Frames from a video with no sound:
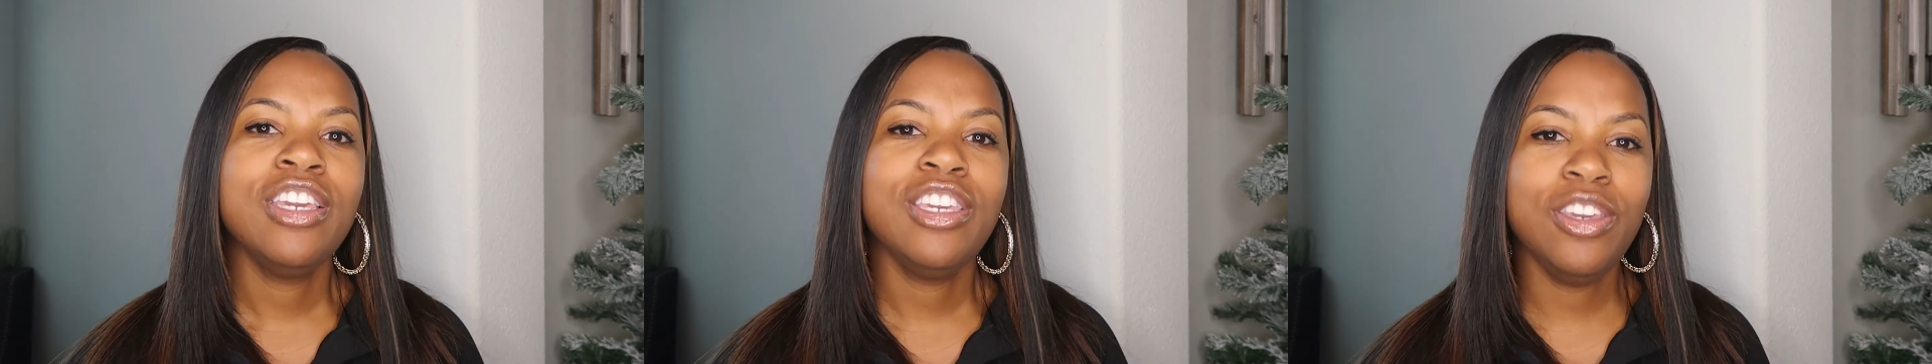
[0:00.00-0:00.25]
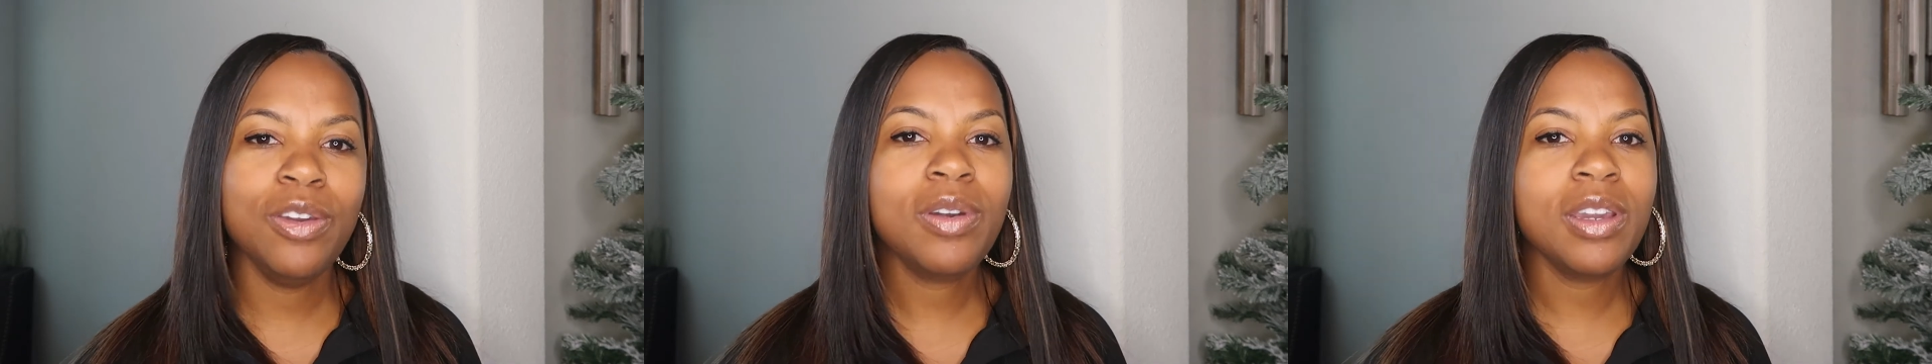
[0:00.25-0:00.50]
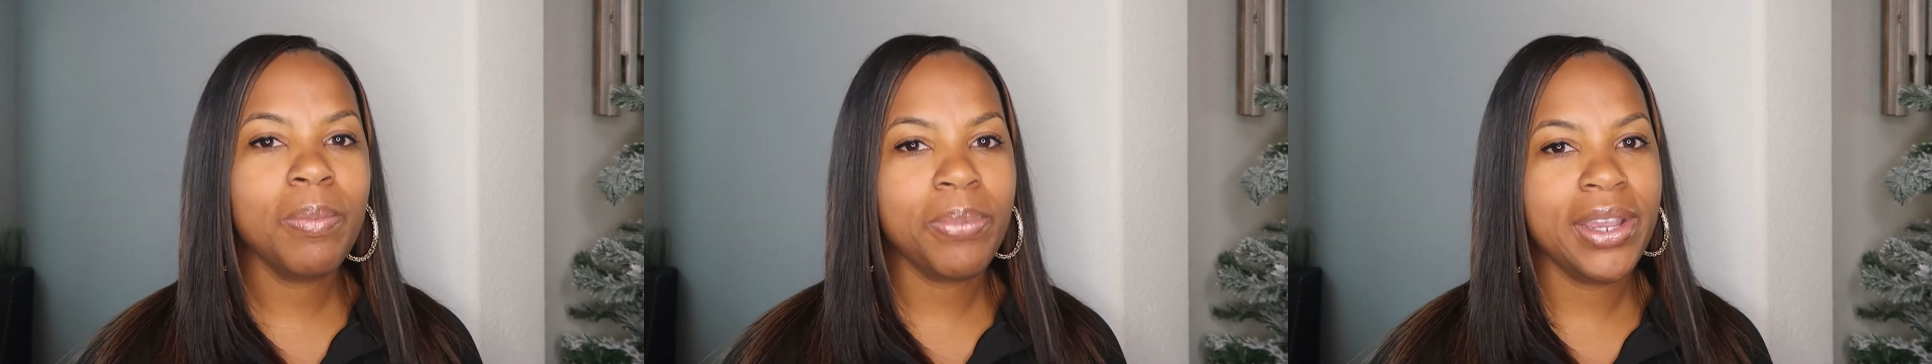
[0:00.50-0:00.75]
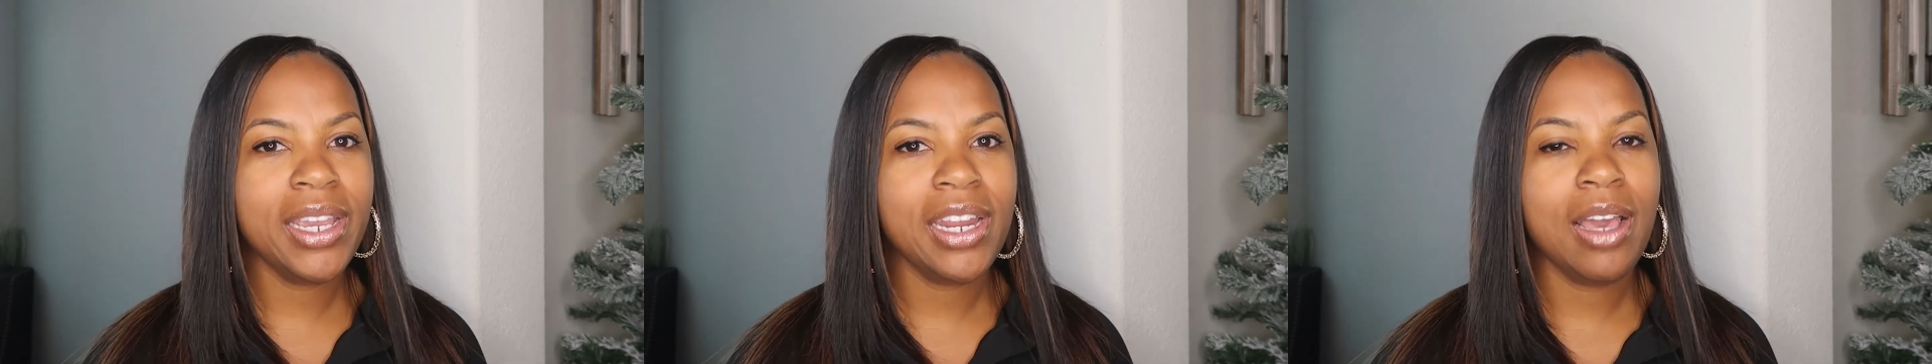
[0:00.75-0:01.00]
you can
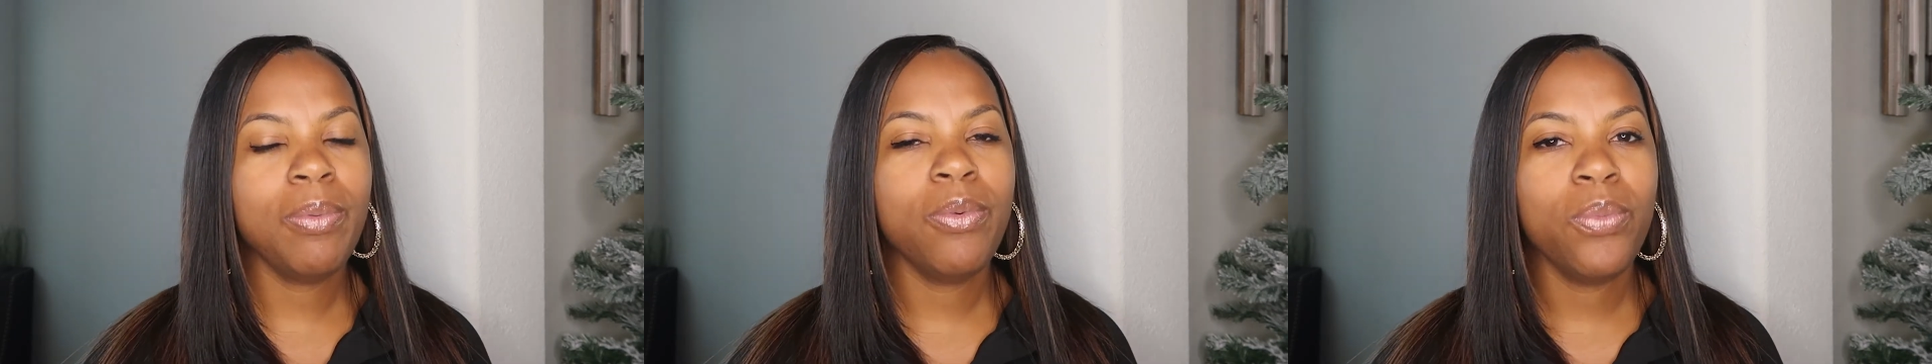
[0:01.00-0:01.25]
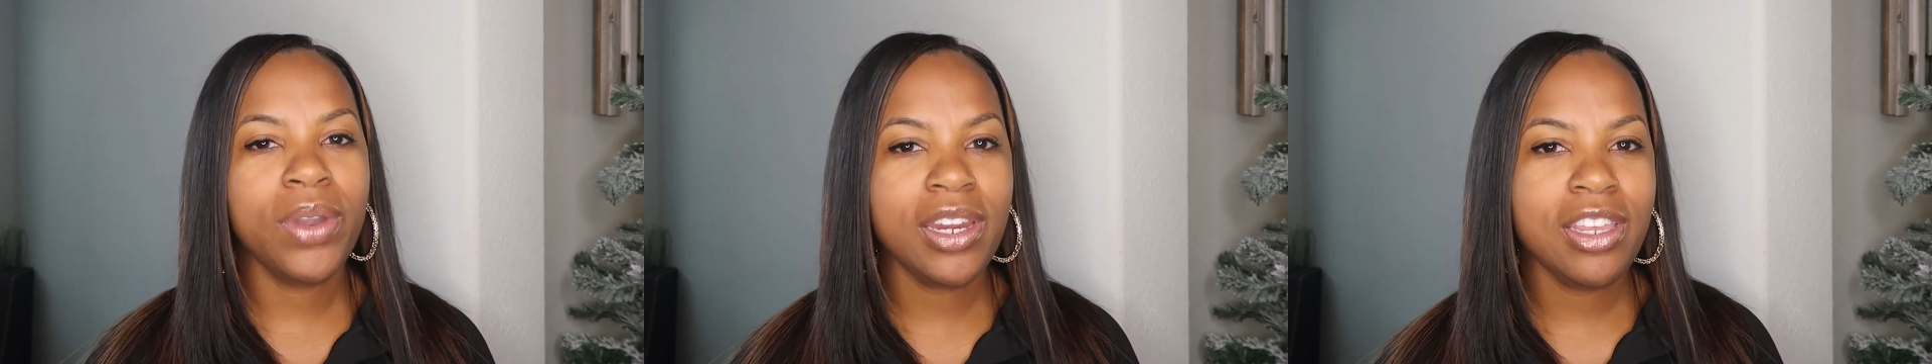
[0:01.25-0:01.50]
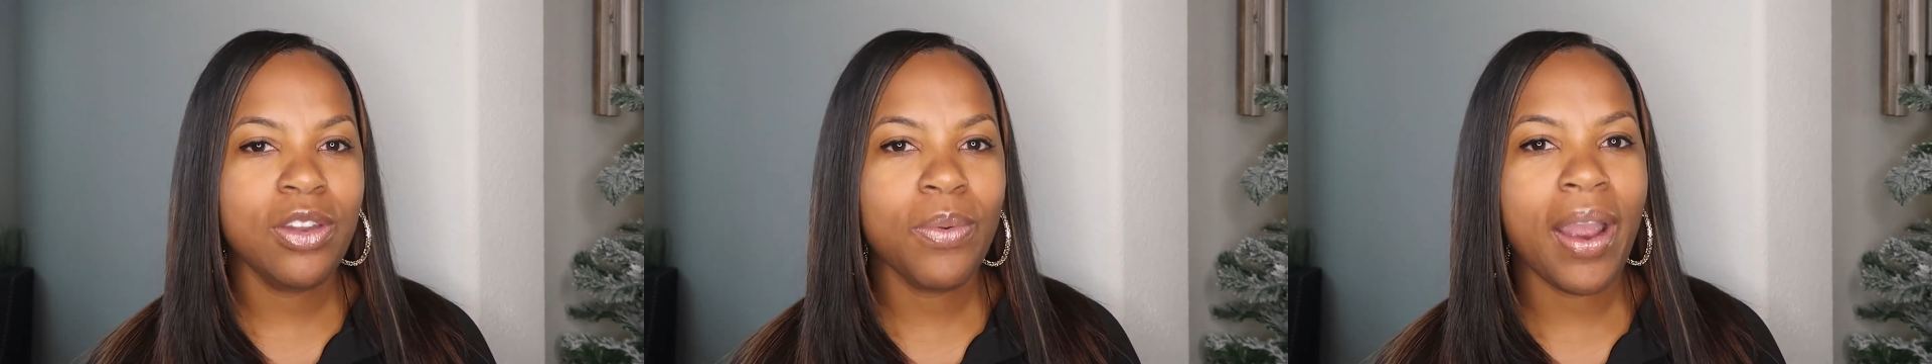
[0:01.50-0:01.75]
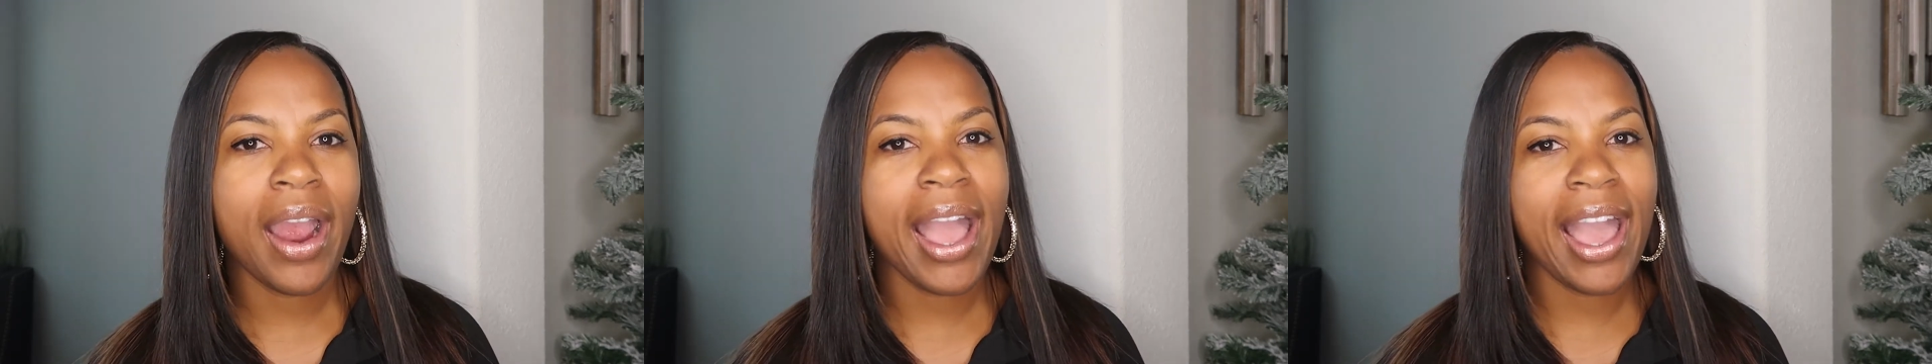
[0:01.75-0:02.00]
bring it up when
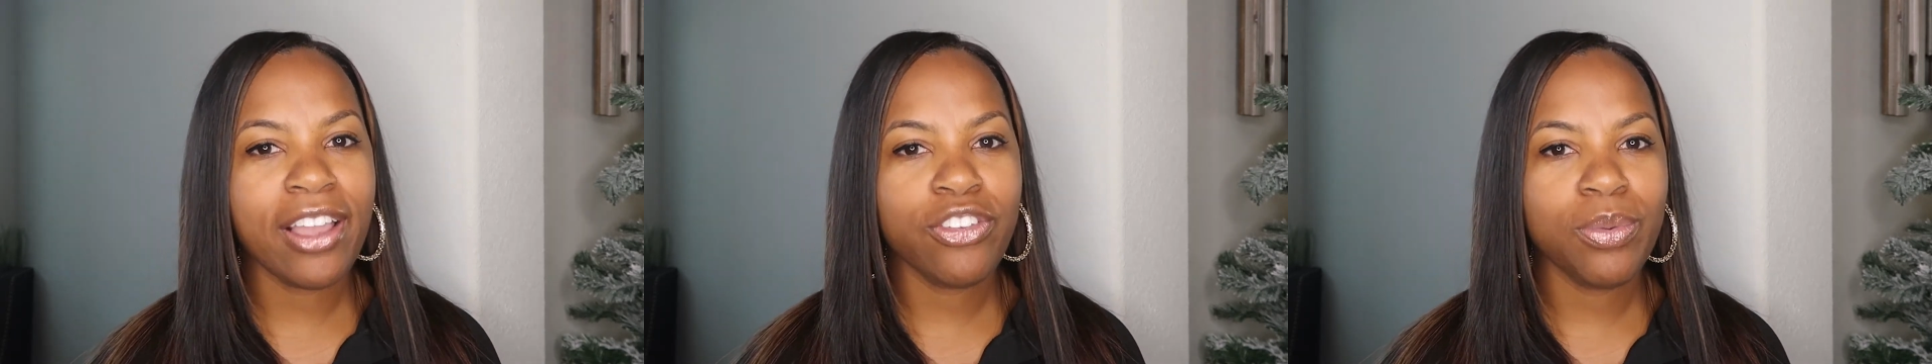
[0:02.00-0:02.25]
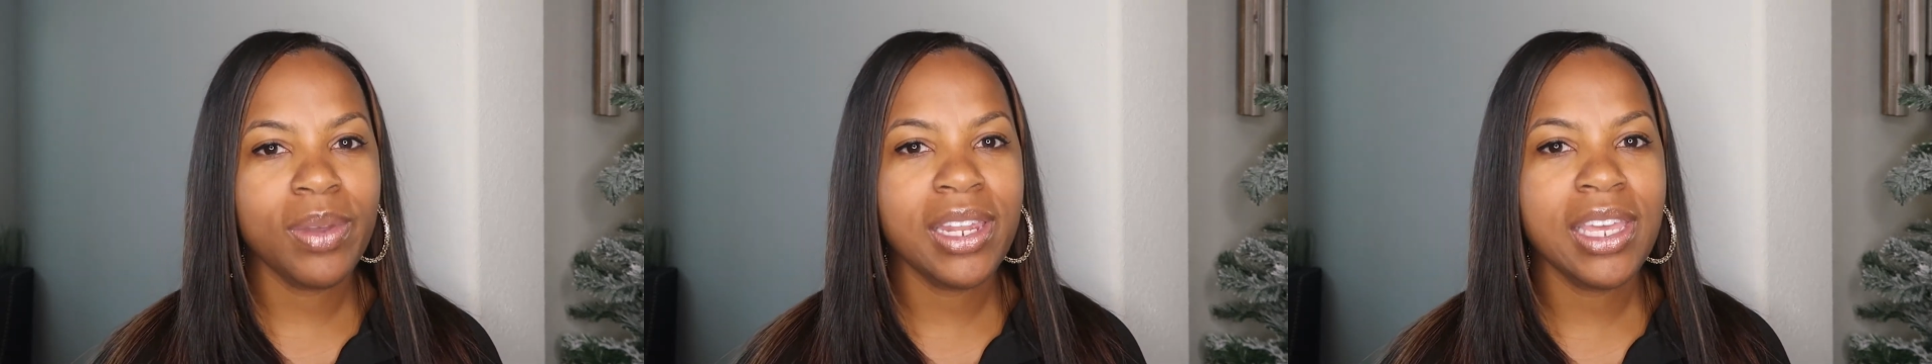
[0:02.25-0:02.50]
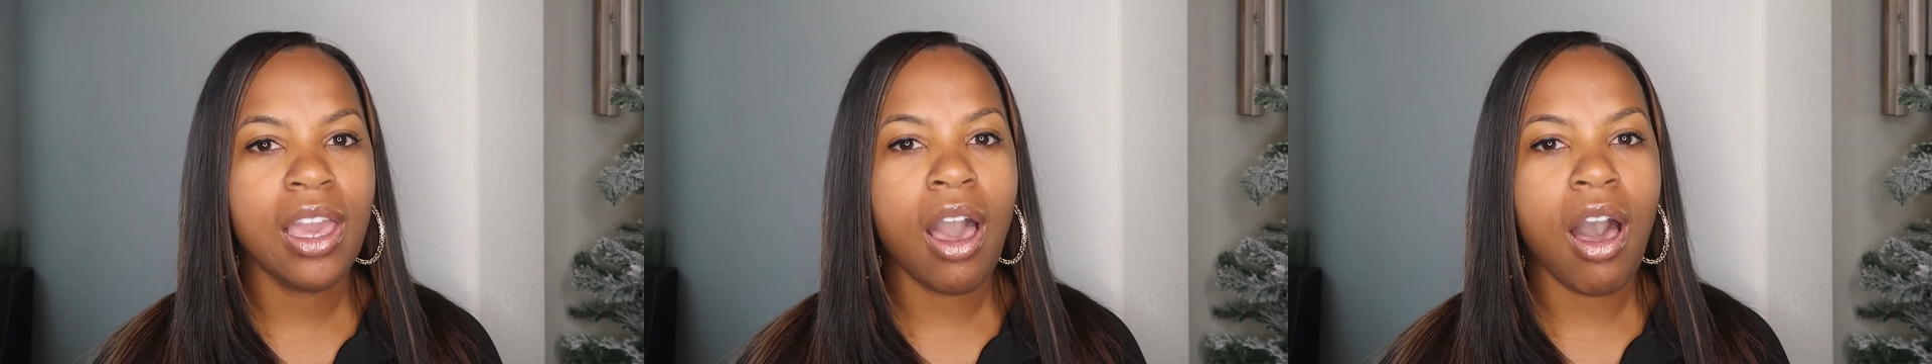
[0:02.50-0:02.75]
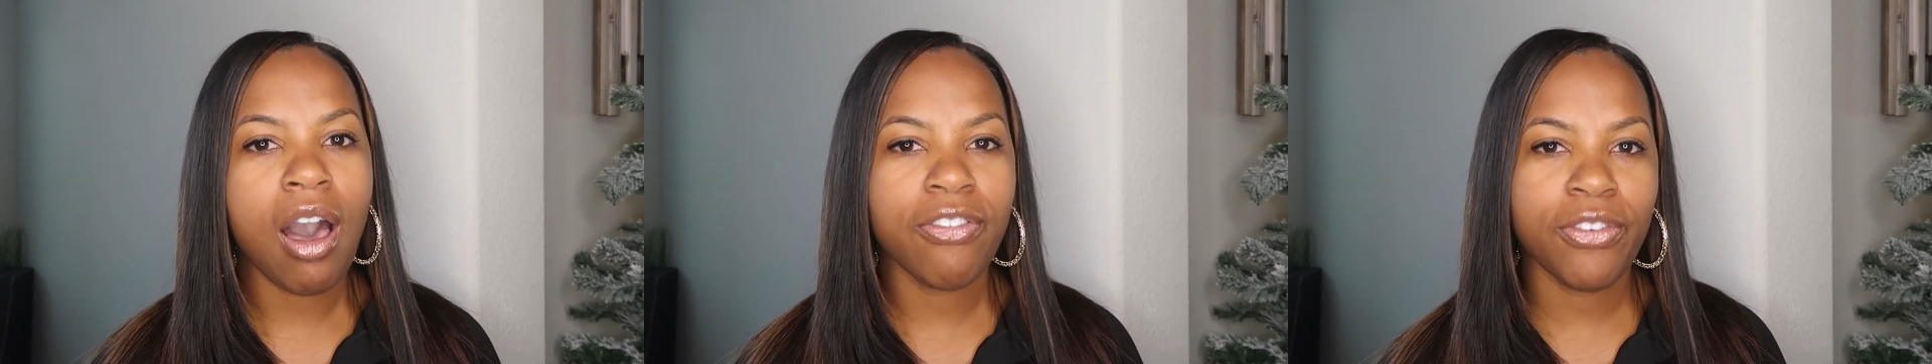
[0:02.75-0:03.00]
you are
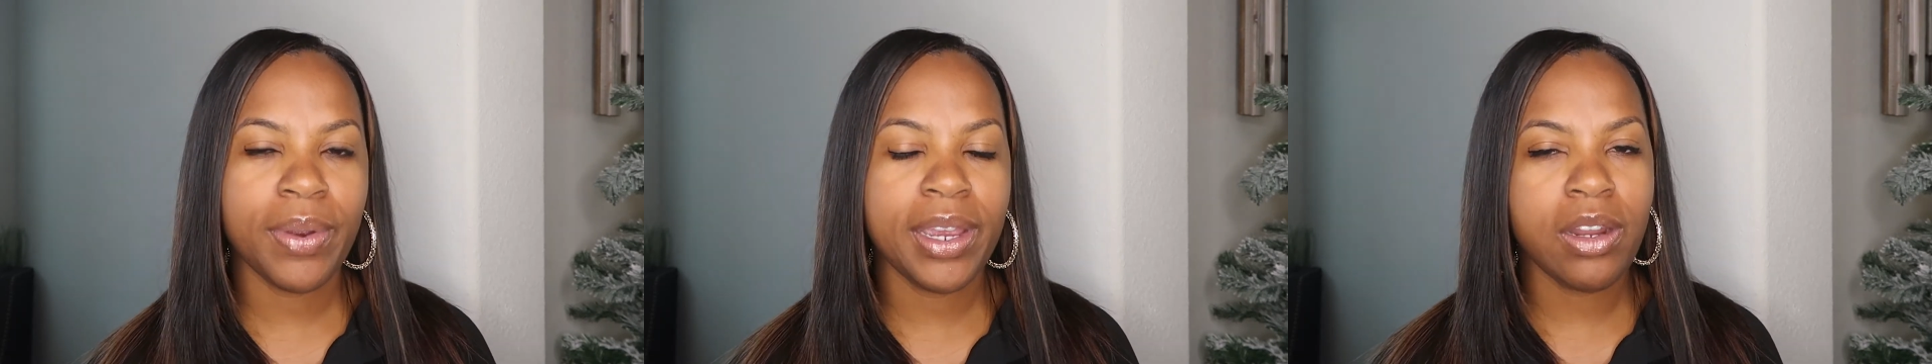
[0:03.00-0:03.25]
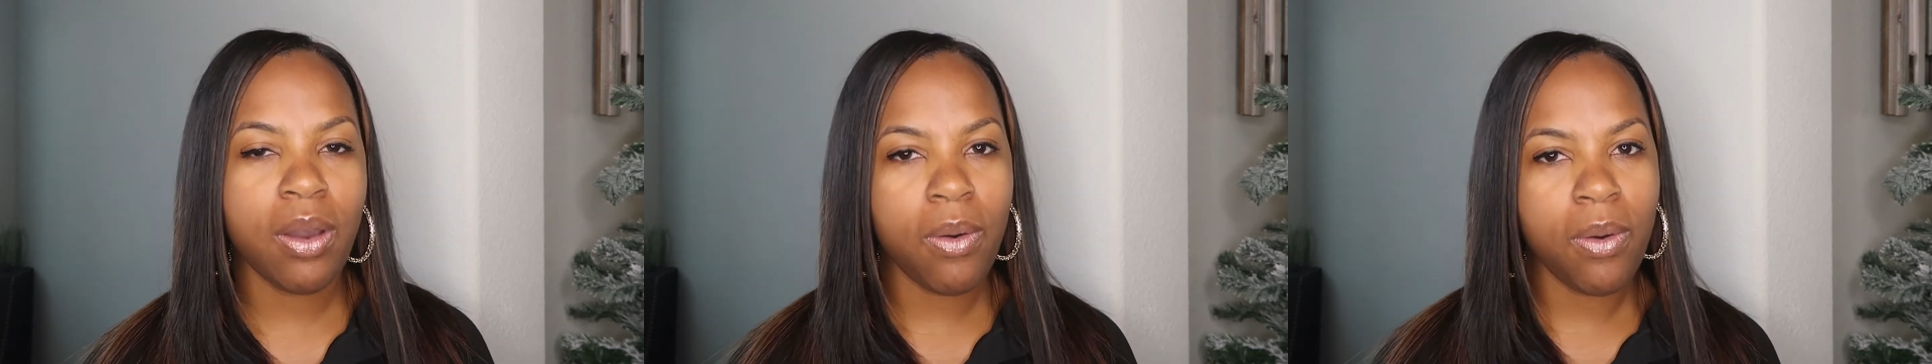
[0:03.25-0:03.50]
actually offering